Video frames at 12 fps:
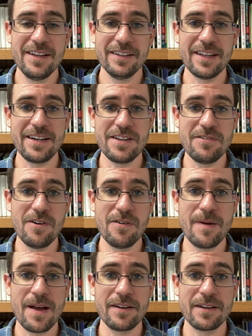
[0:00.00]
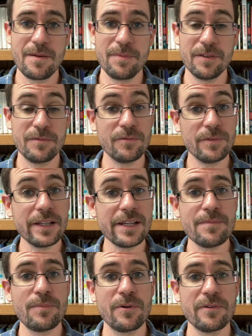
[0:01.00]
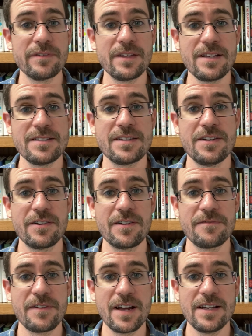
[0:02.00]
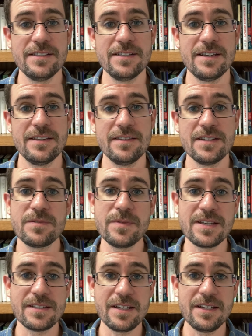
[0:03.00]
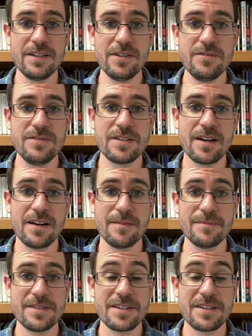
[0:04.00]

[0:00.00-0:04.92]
letting you know about a couple of really important things that you're going to find in this week's eNews,